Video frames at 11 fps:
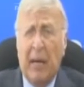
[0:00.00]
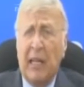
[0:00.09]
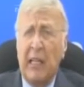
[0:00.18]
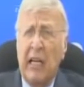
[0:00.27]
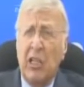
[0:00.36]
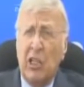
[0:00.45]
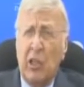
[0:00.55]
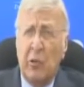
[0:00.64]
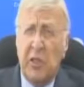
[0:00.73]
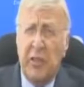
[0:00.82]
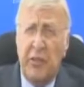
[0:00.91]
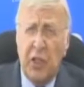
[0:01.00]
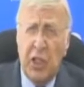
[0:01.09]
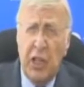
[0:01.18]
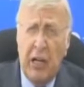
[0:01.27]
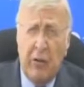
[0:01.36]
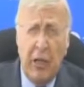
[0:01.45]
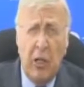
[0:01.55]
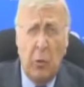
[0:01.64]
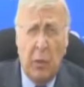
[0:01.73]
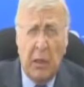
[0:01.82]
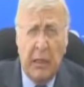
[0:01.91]
Michelangelo was a
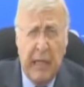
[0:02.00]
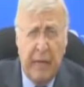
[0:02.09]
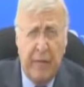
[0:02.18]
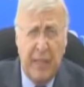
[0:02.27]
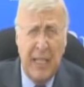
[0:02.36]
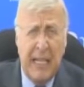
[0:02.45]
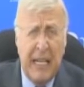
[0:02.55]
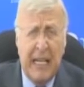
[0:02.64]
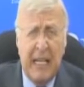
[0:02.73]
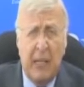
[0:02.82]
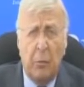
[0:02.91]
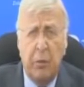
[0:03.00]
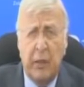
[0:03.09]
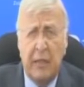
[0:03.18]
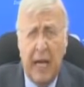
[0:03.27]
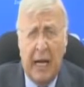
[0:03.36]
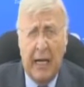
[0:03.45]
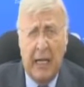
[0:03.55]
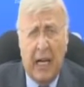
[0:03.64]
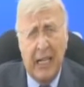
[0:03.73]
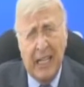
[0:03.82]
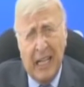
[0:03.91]
visionary who believed in
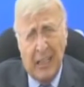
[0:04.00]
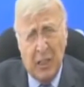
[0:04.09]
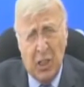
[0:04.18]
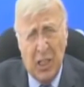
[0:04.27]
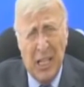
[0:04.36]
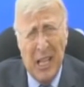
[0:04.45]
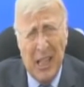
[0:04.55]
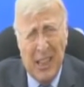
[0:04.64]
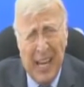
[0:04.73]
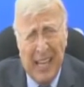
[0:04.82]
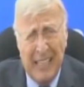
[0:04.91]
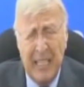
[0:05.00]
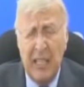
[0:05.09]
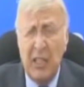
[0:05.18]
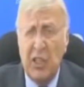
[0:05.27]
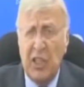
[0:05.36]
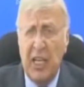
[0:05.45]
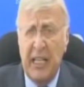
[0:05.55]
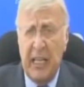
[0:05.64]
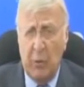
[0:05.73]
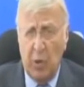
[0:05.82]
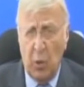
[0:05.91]
Neoplatonic ideology that
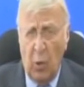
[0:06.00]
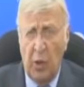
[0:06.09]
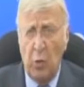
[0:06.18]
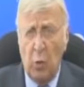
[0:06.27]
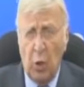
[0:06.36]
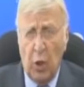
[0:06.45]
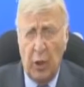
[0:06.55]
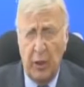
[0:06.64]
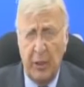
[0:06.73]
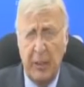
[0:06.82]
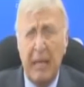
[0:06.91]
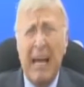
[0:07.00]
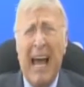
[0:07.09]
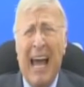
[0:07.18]
said there was one world,